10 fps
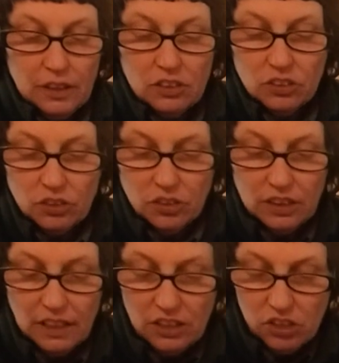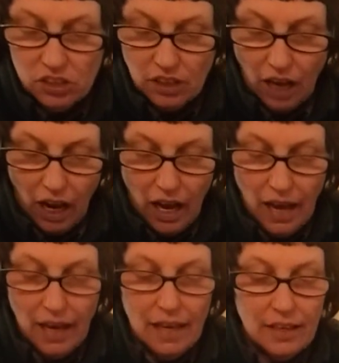it in this little dish.
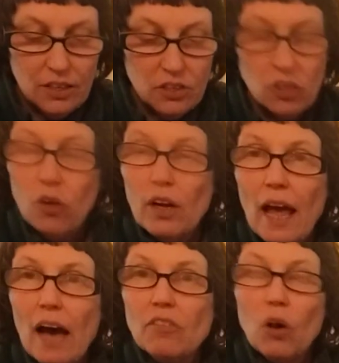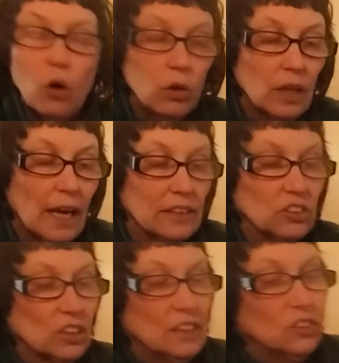I don't have a whole lot of
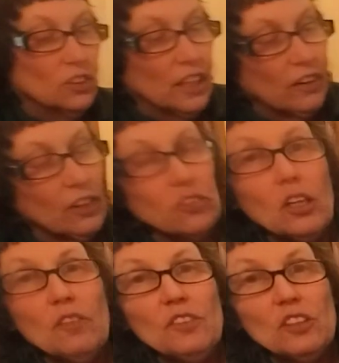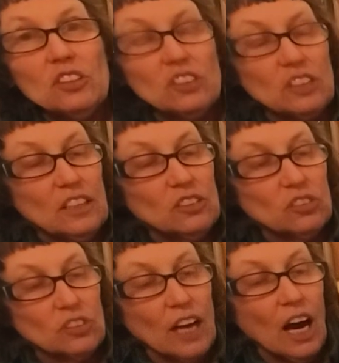seeds in there. I don't know if you can see
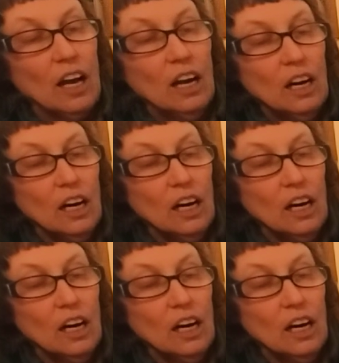this or not.